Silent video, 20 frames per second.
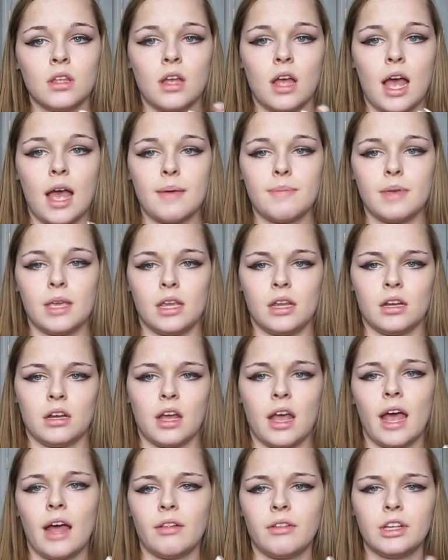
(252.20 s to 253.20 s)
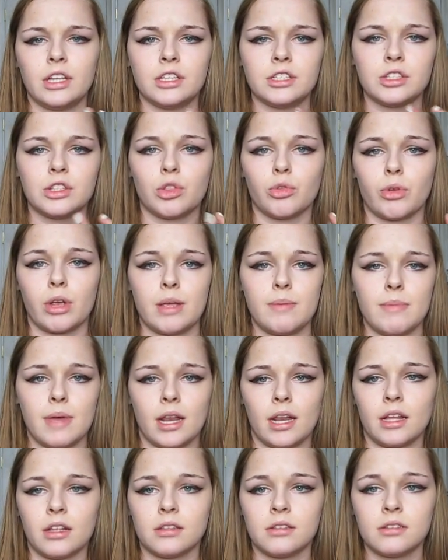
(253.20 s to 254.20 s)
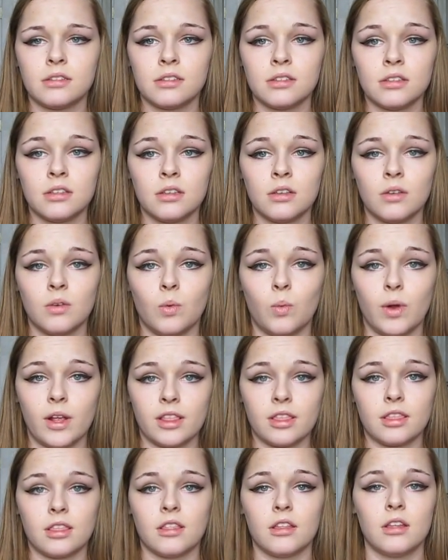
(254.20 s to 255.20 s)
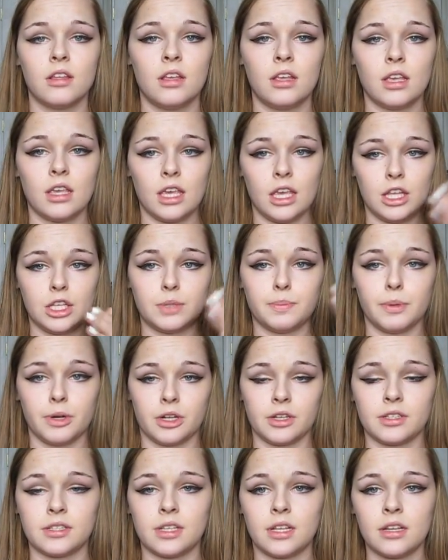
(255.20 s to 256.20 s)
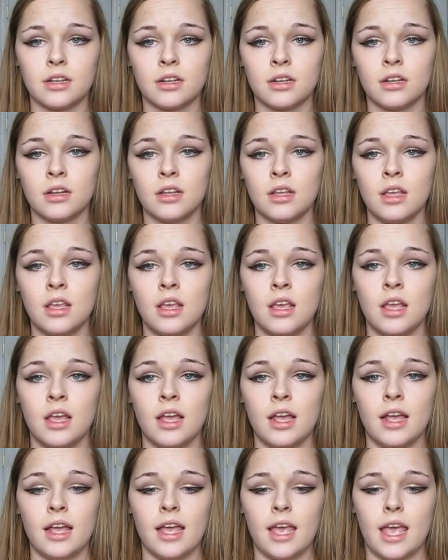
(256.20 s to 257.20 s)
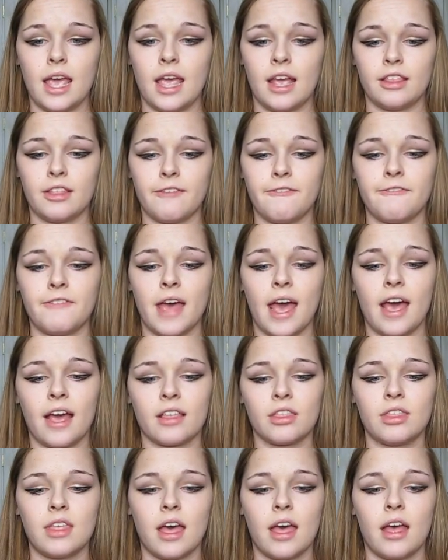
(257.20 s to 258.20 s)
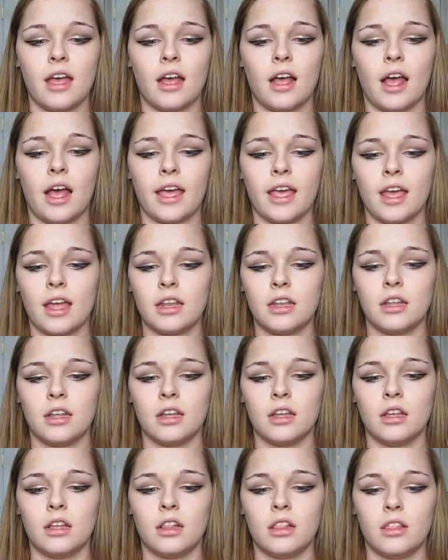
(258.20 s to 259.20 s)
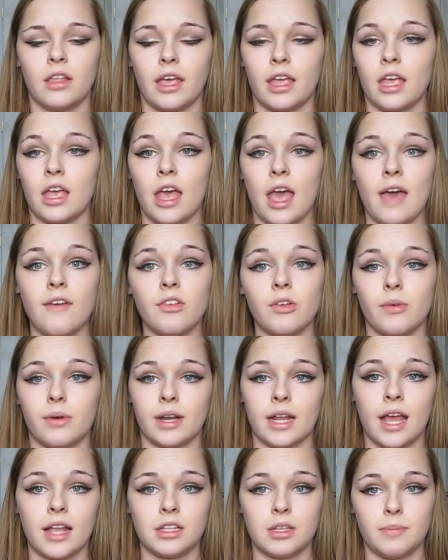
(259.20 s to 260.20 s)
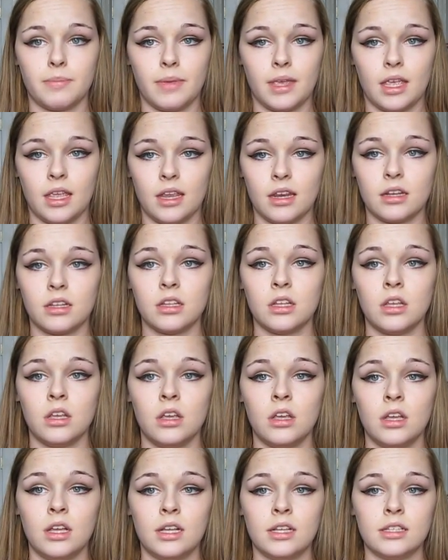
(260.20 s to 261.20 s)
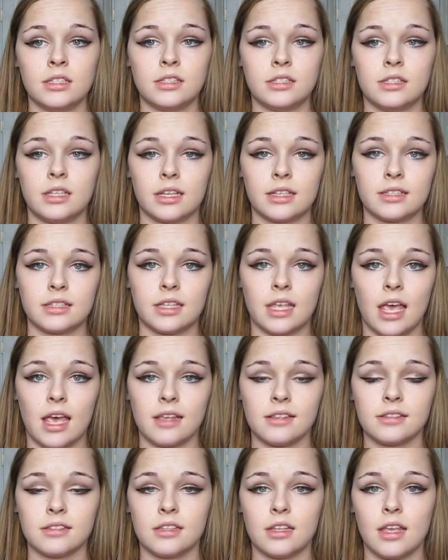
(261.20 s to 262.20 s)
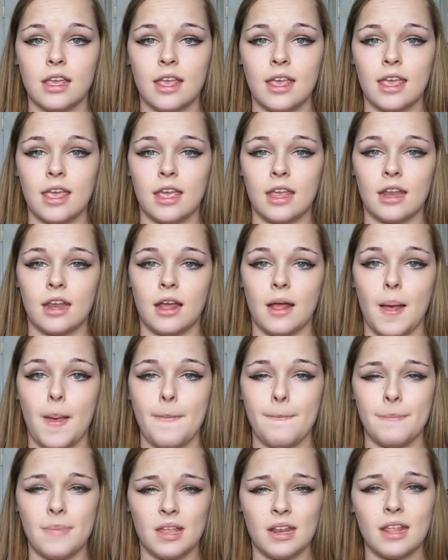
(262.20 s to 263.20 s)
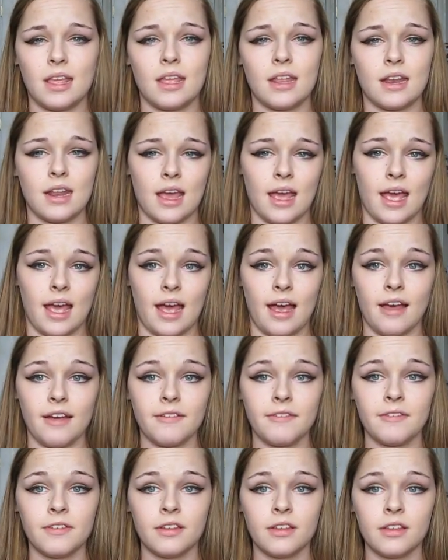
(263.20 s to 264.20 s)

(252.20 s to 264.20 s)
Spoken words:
I mean, at least 3 minutes with each person. And the fact that I had to, like, everyone had to meet 6 guests in a minute and a half,